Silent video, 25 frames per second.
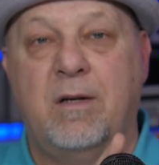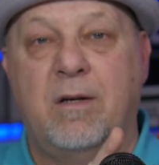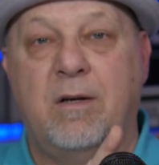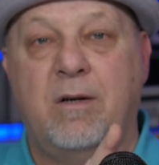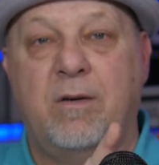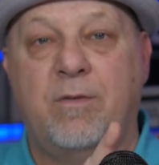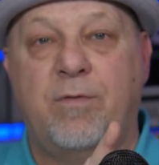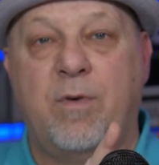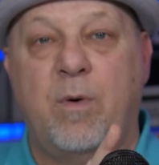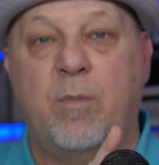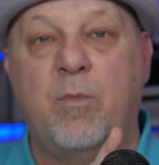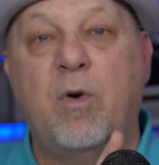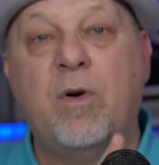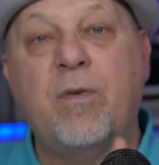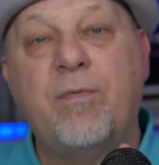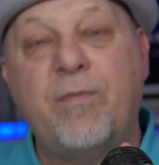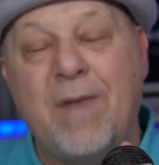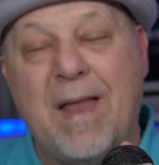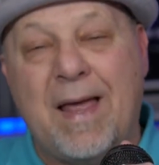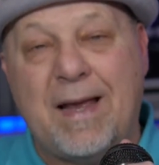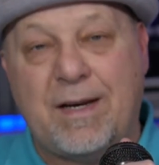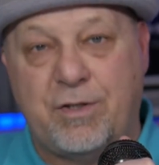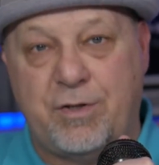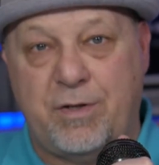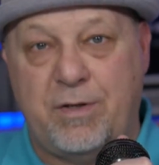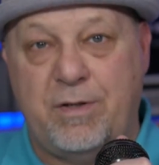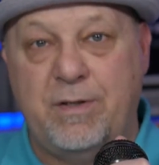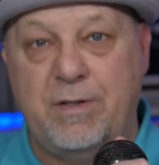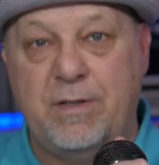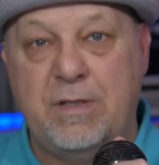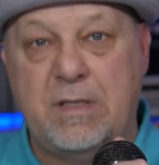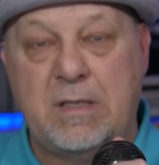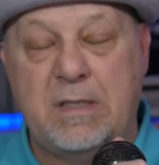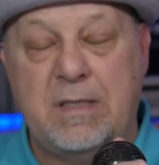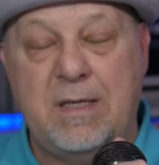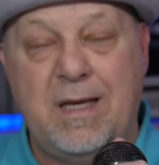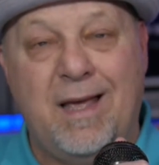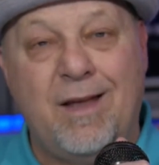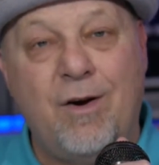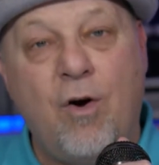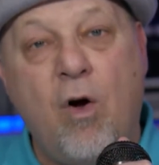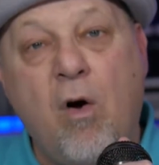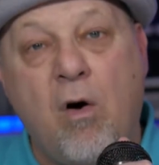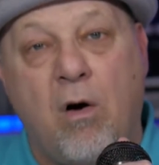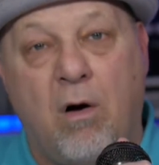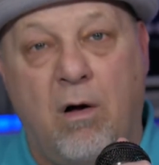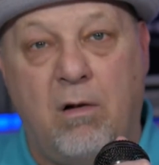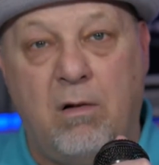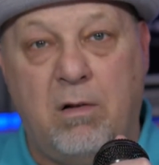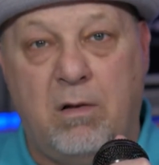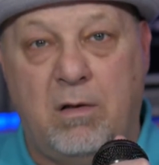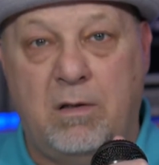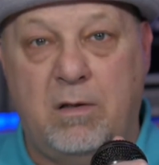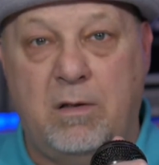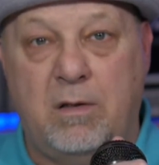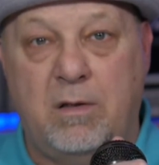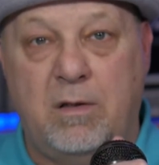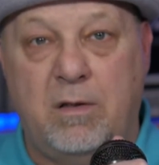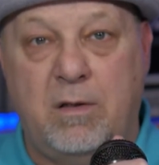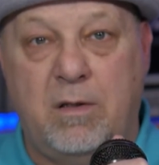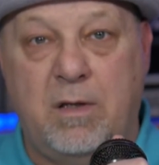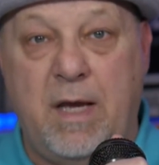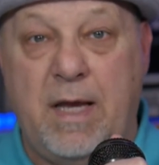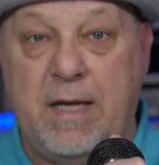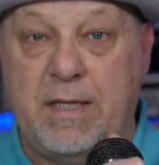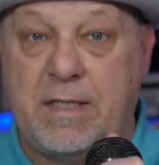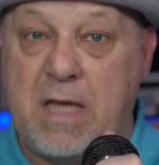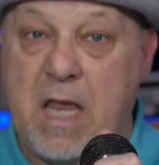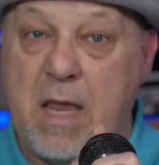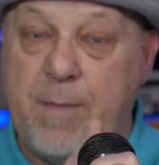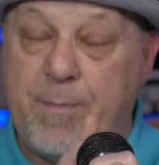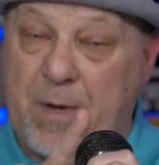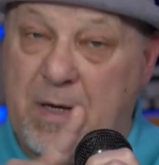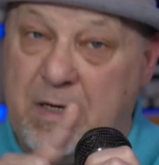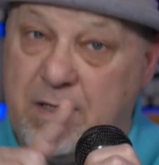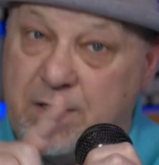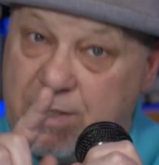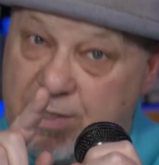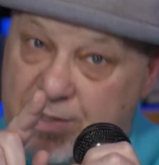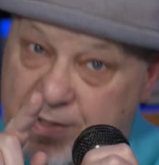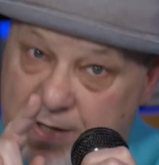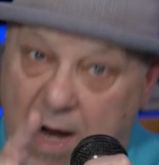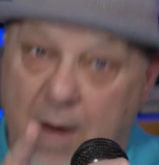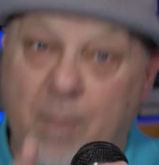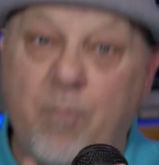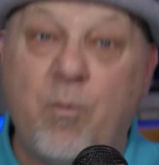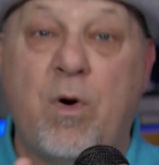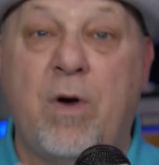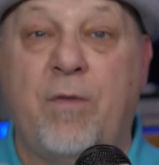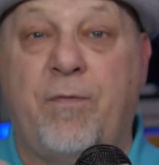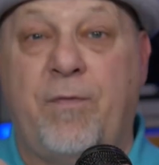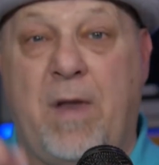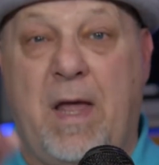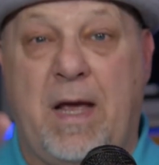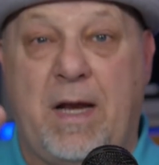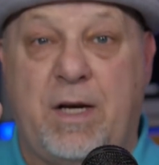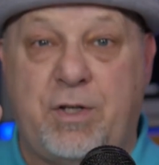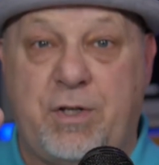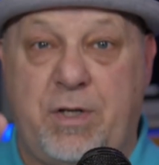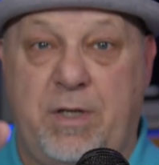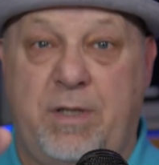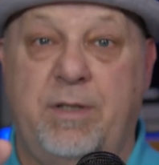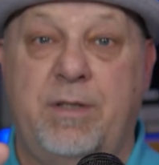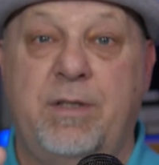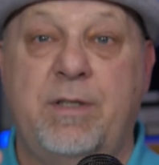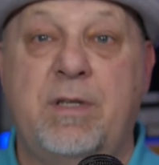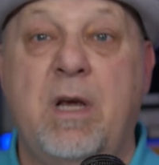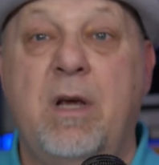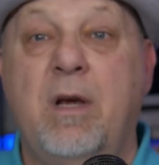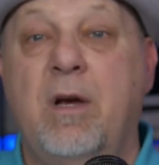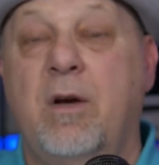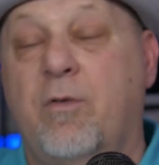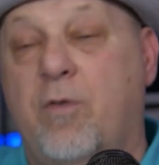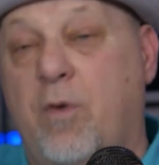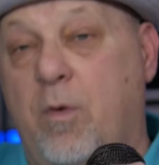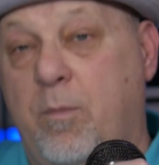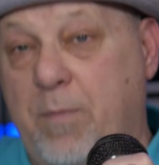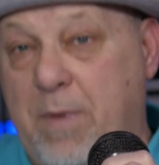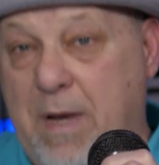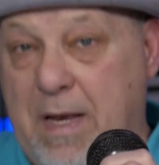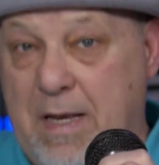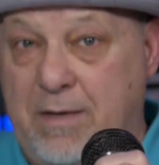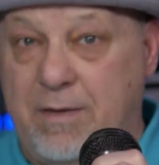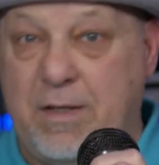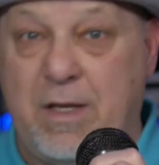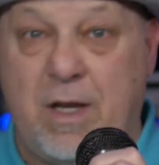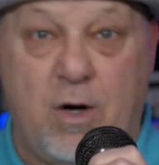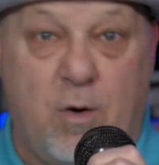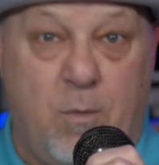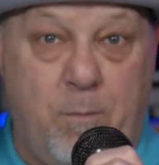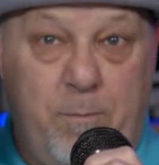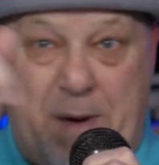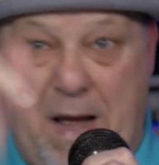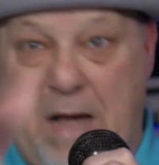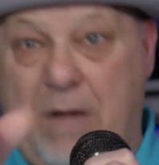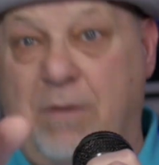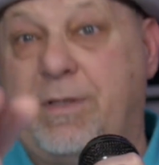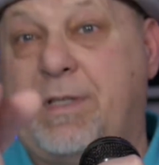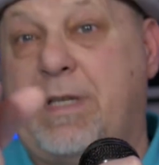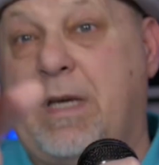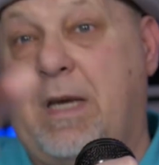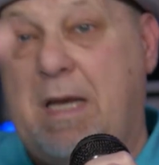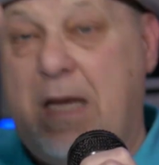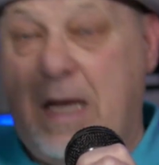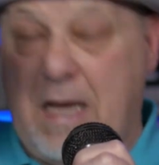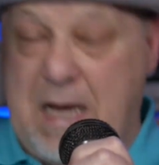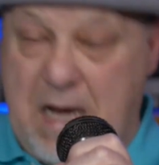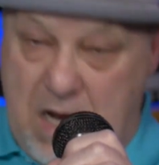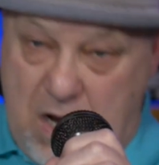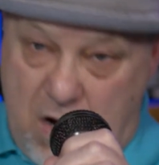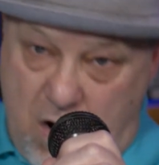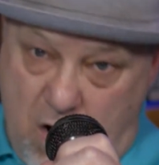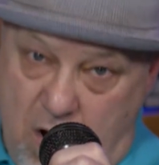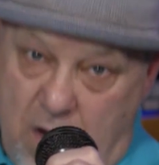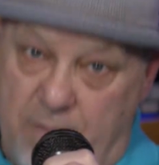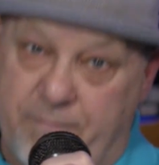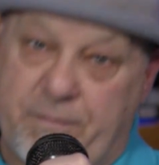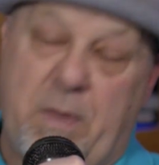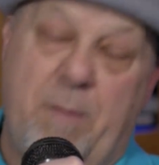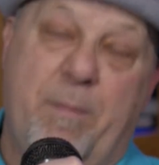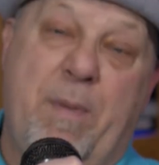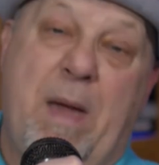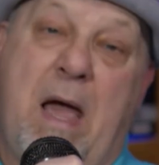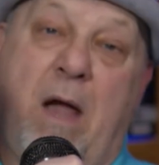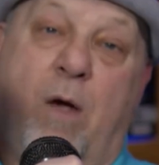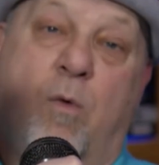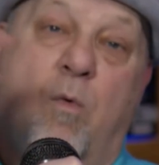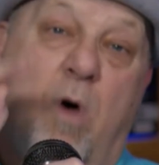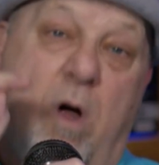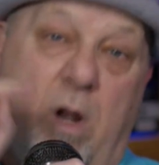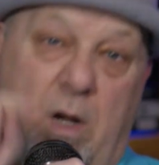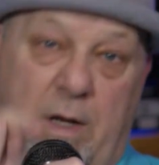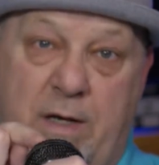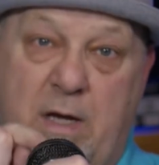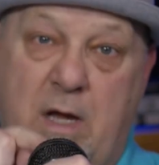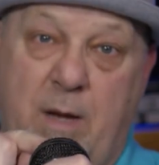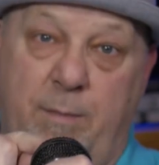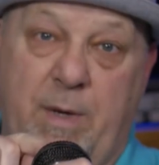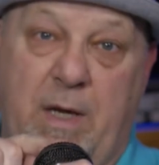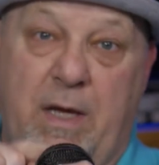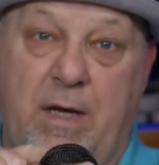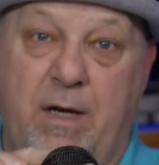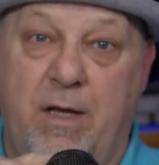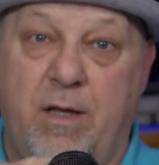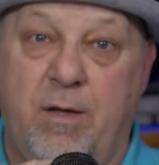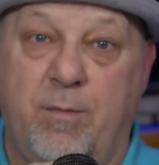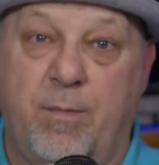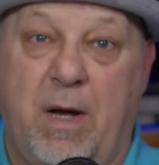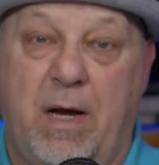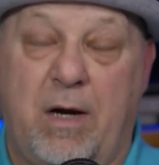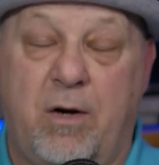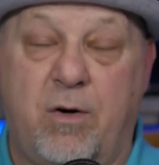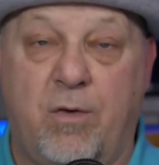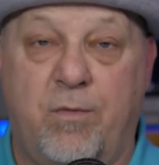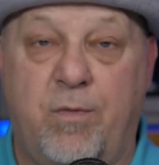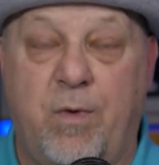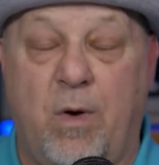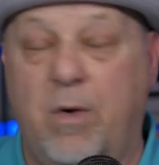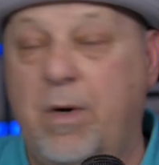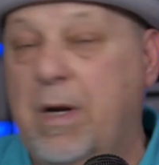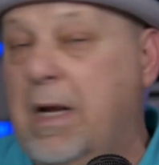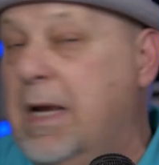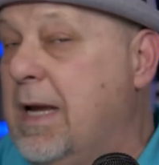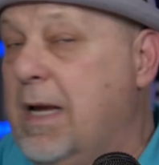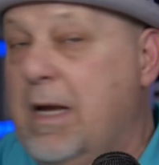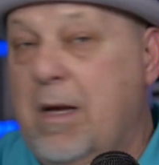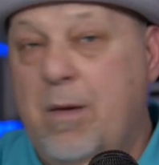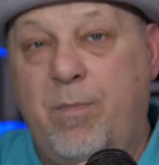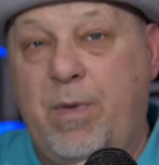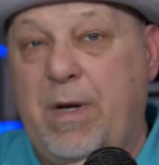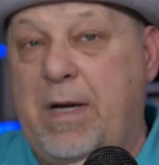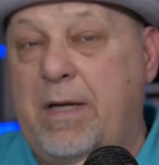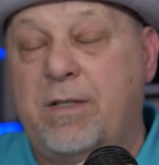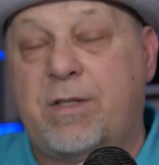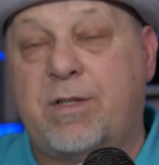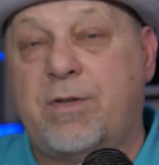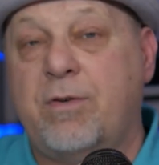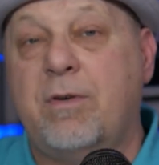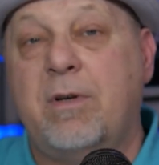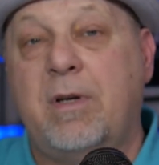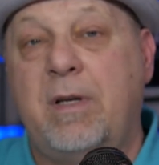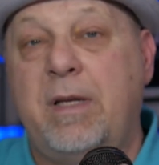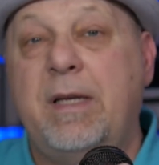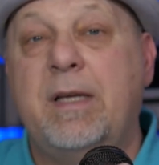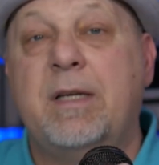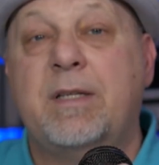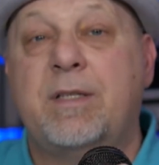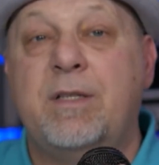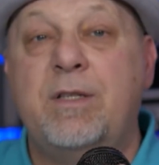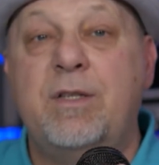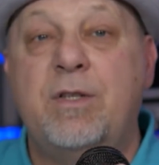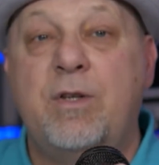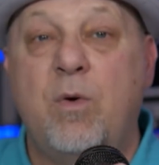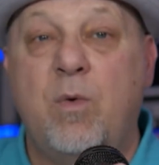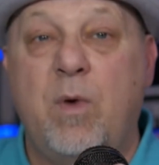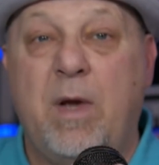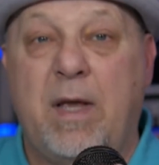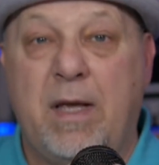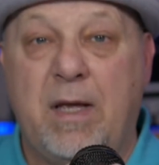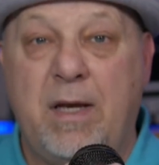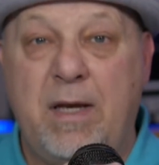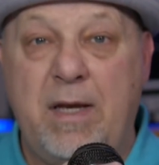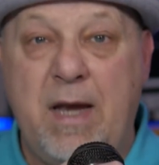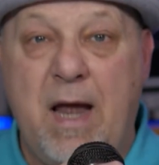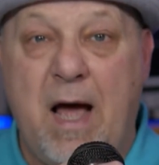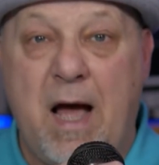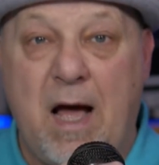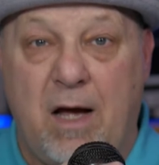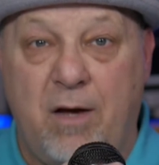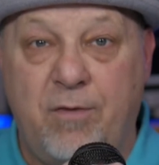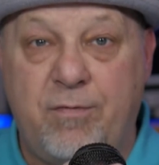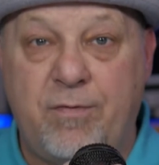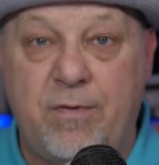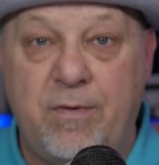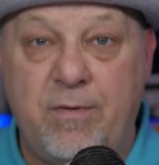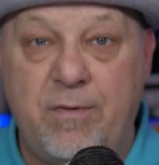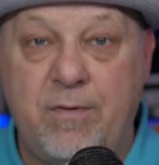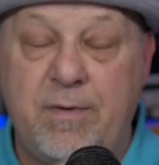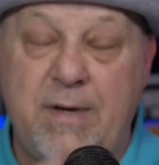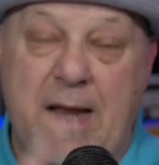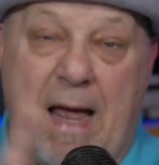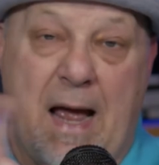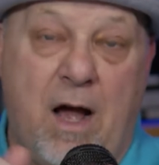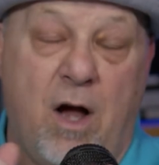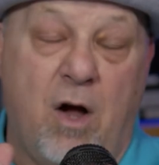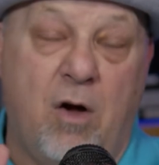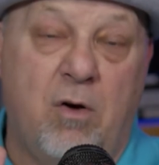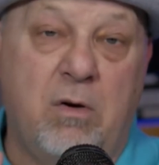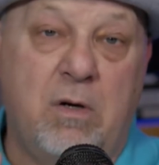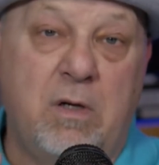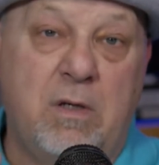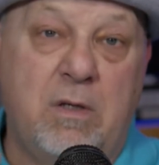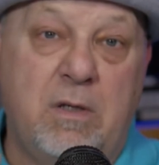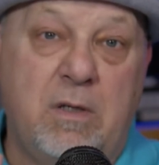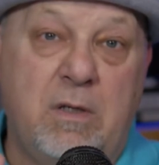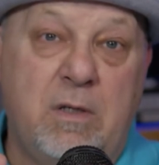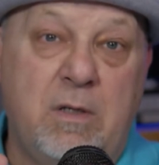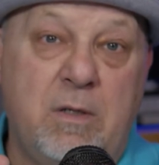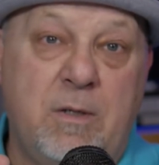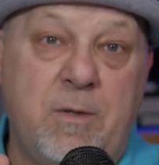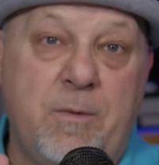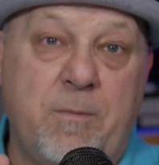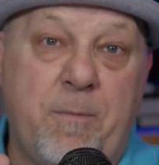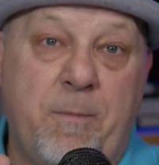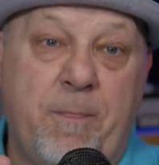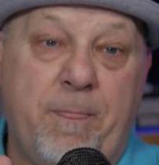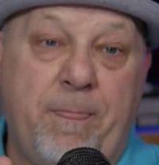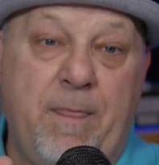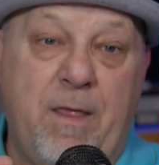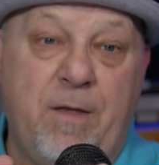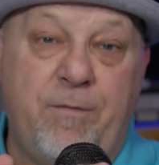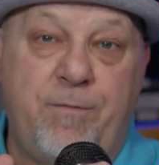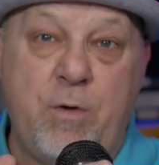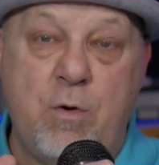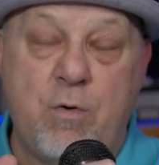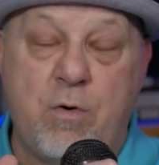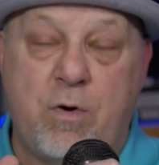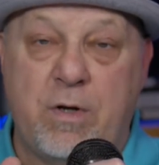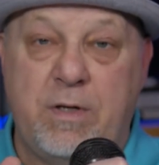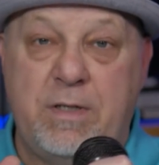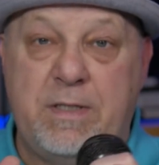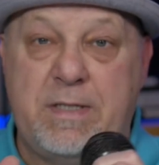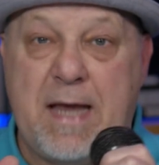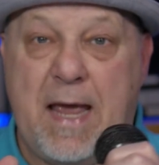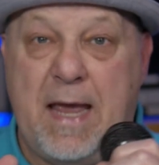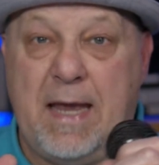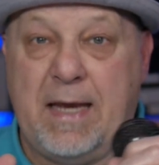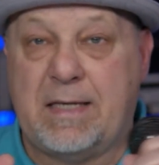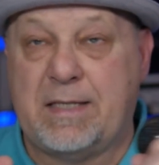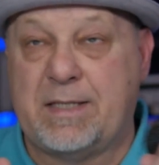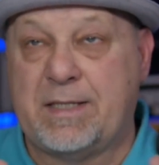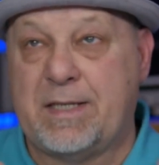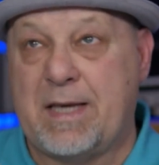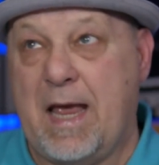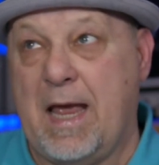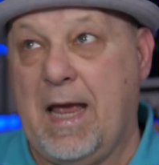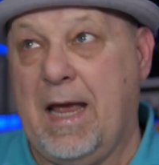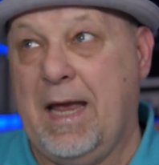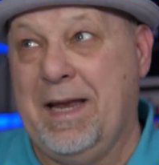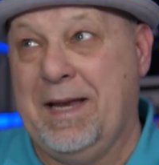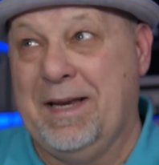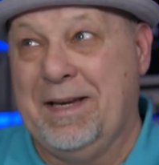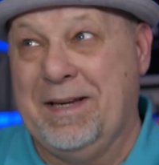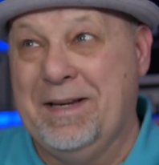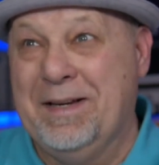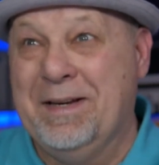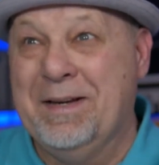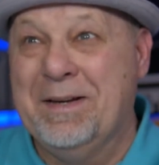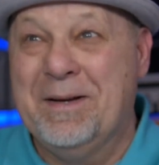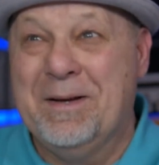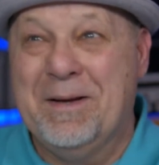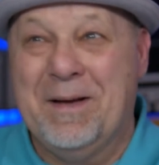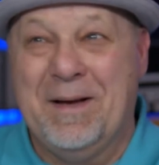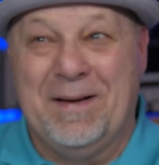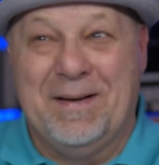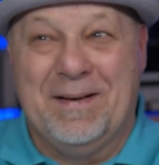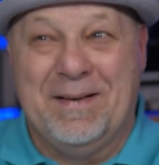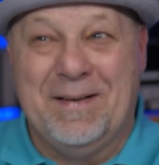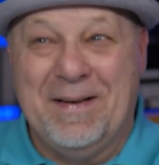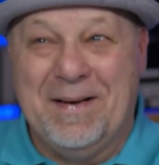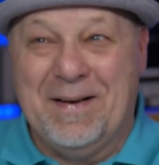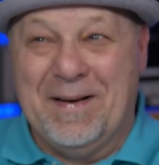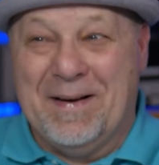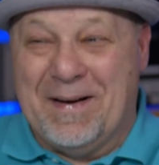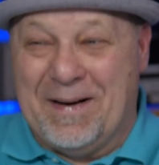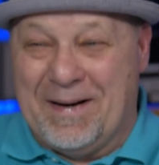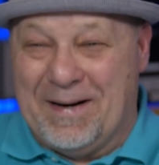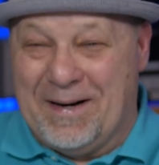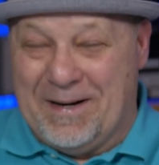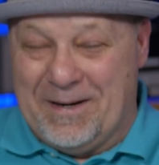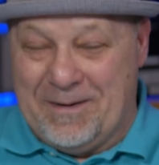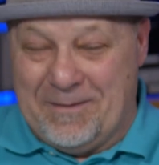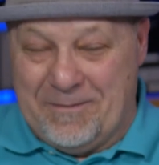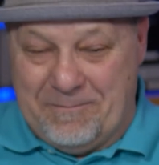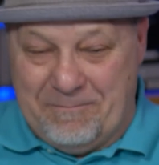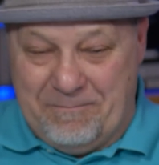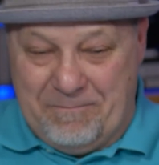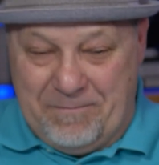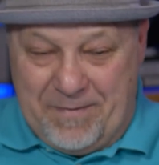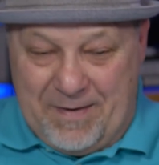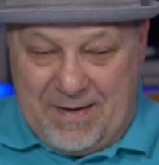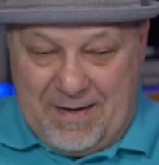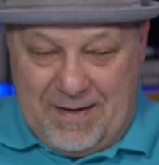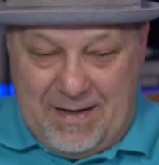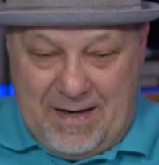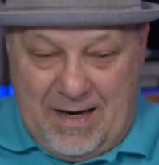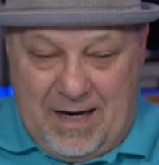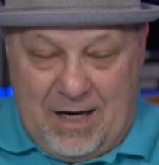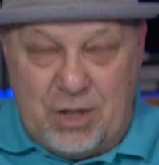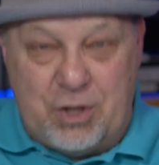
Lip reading: from reflections at all. It's keeping some reflections from, bouncing off the back wall and coming into the microphone, but it certainly isn't doing enough. Now, if you could take, say, a